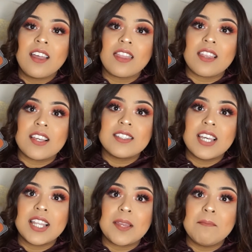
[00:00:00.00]
these
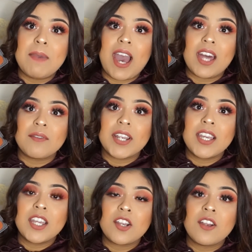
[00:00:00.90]
hitting pan right
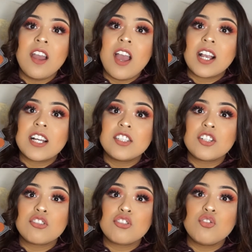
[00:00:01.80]
here because
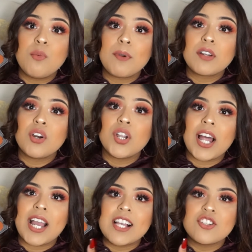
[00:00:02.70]
they're super good.
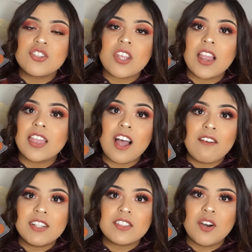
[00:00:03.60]
Like, I just
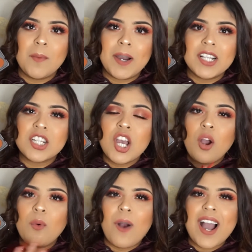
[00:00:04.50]
love it so much.
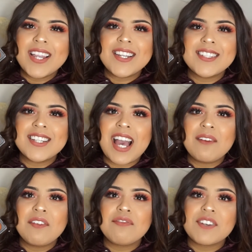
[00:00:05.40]
Why it doesn't
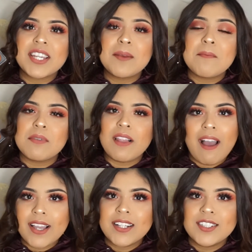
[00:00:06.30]
have a freaking
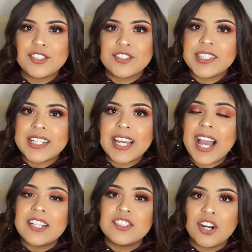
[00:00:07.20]
black color in it,
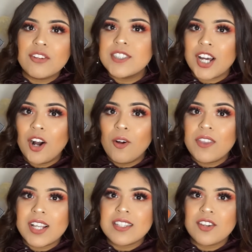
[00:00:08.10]
I don't know.
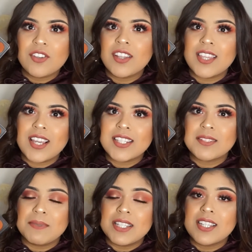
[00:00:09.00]
That's the only thing it's
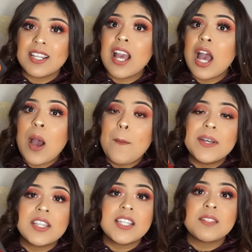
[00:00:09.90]
missing.
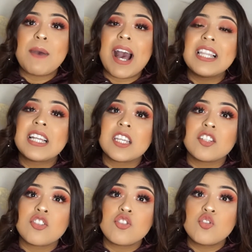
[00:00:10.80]
But this palette
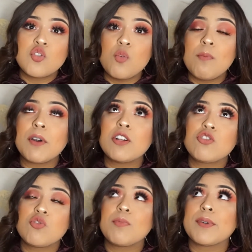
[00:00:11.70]
is super
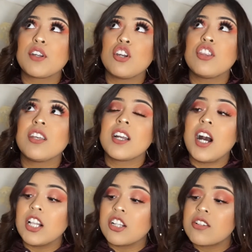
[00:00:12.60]
good. The
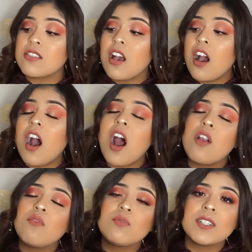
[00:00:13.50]
colors
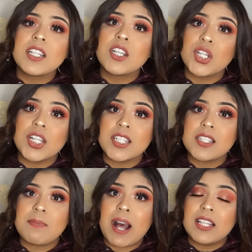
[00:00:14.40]
are really good in
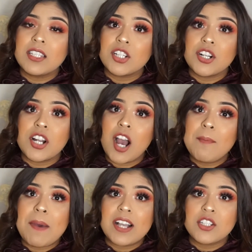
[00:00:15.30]
this palette. They're
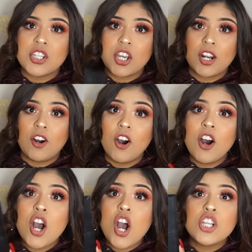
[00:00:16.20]
not patchy at all.
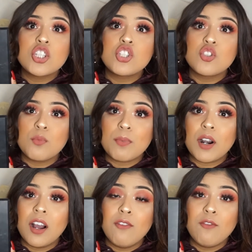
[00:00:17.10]
Super
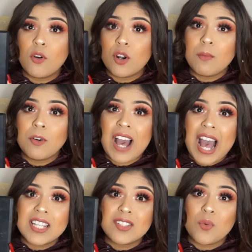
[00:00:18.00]
affordable
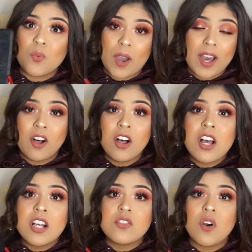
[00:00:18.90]
as well,
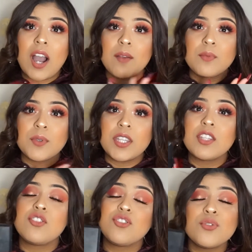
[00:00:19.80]
so I really
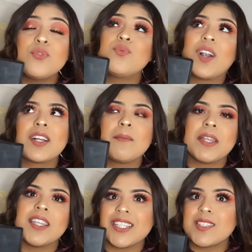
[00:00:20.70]
do
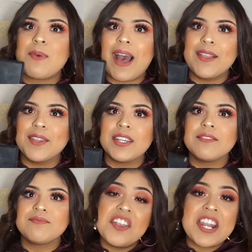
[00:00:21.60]
recommend this palette. The